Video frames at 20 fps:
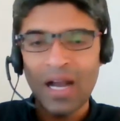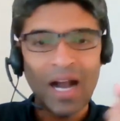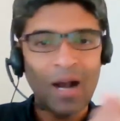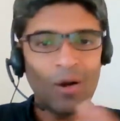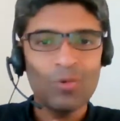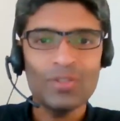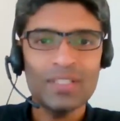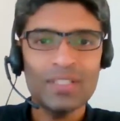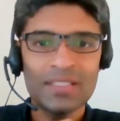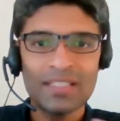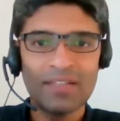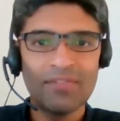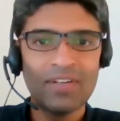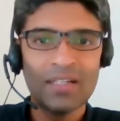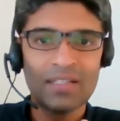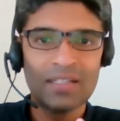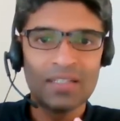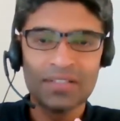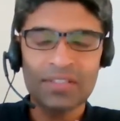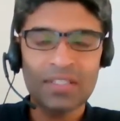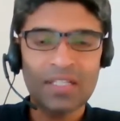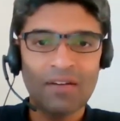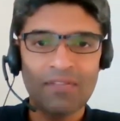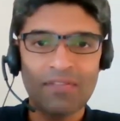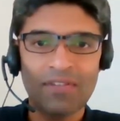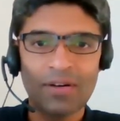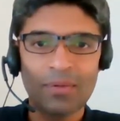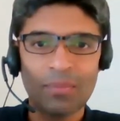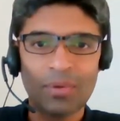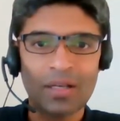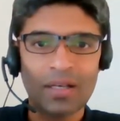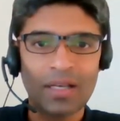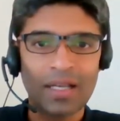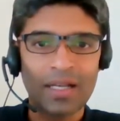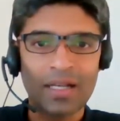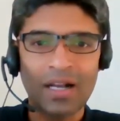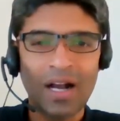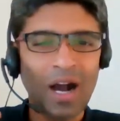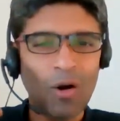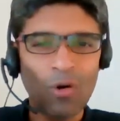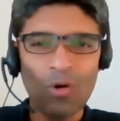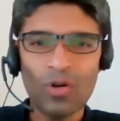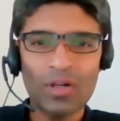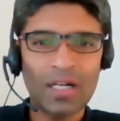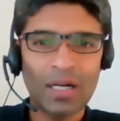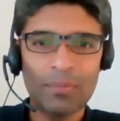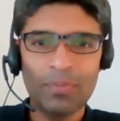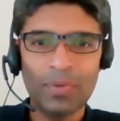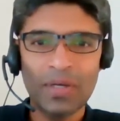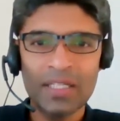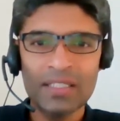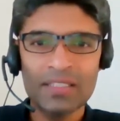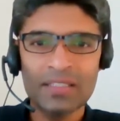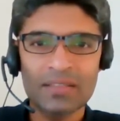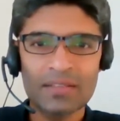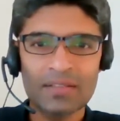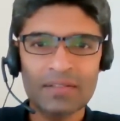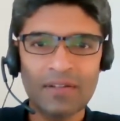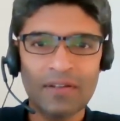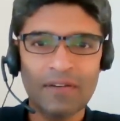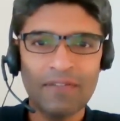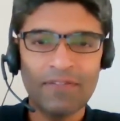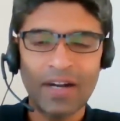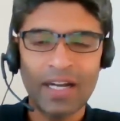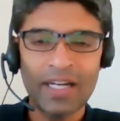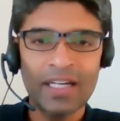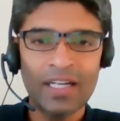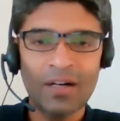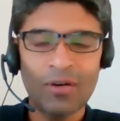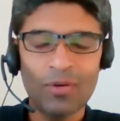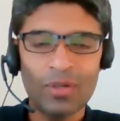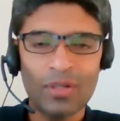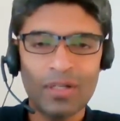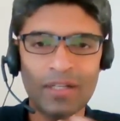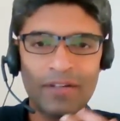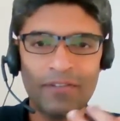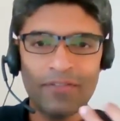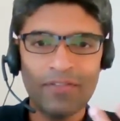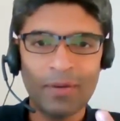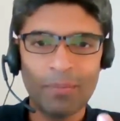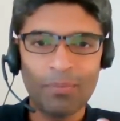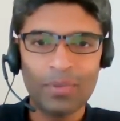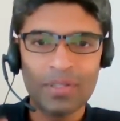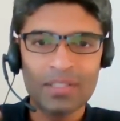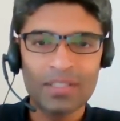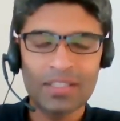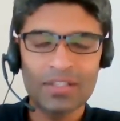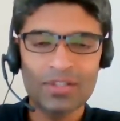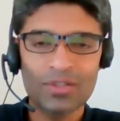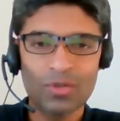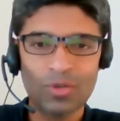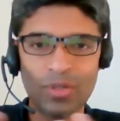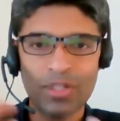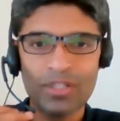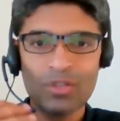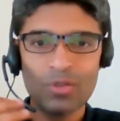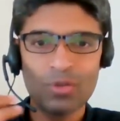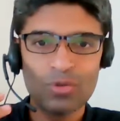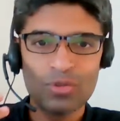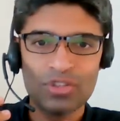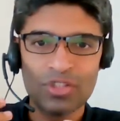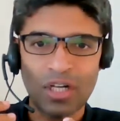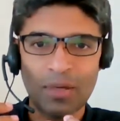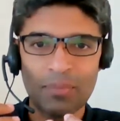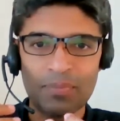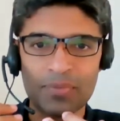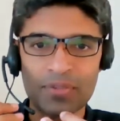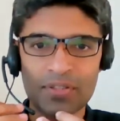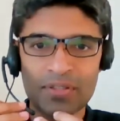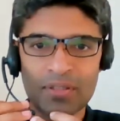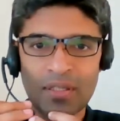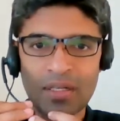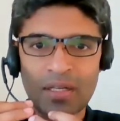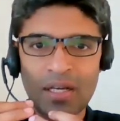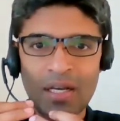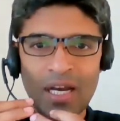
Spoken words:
how is this even discoverable? Like, how do companies find out if a person is doing two jobs?